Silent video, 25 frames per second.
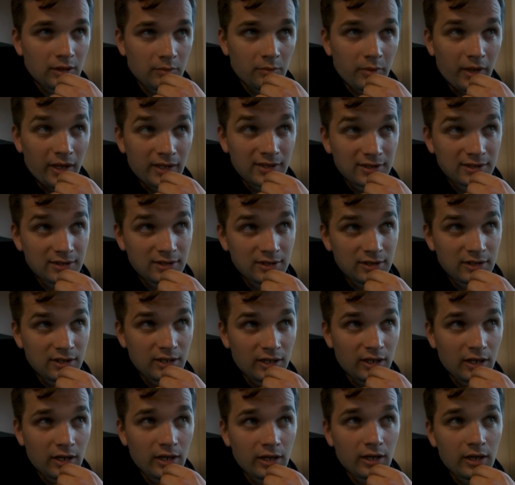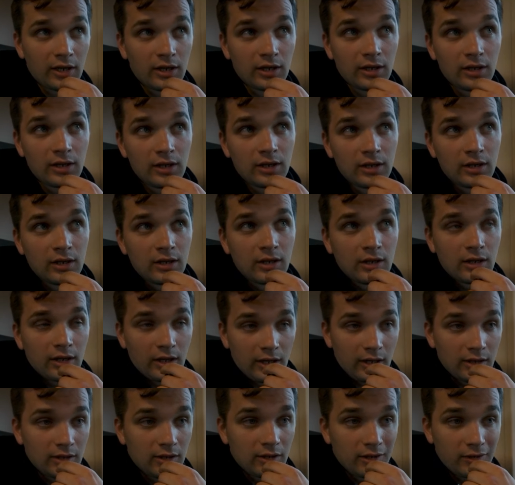past CI,
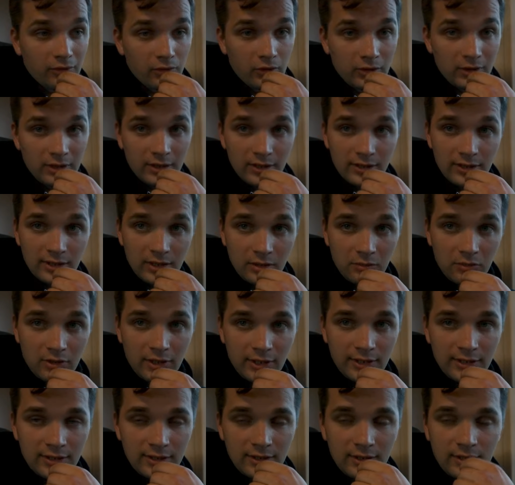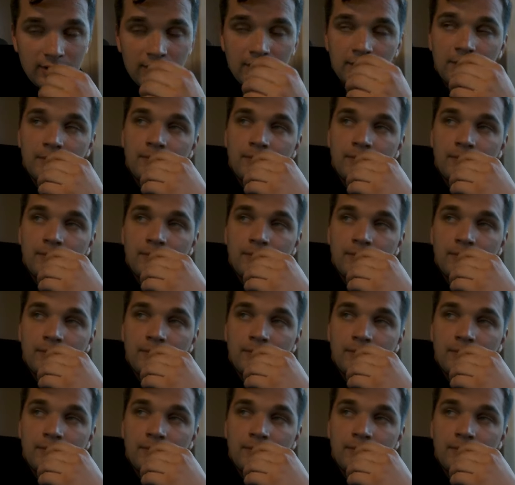and I wanted some rest,